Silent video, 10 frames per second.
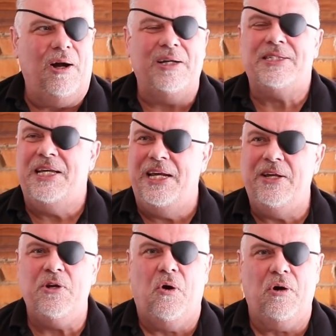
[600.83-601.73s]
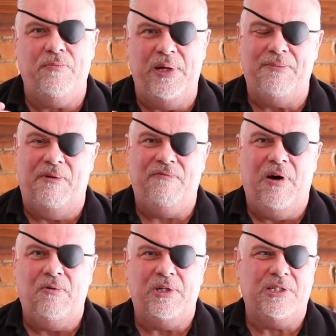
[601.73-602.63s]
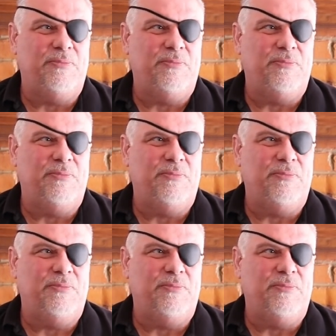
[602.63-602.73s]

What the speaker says: a 10-yard minimum focus,